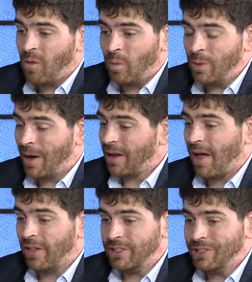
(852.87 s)
We want
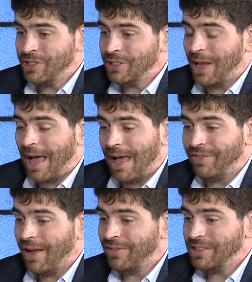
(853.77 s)
college students to have
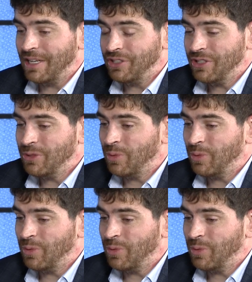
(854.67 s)
conversations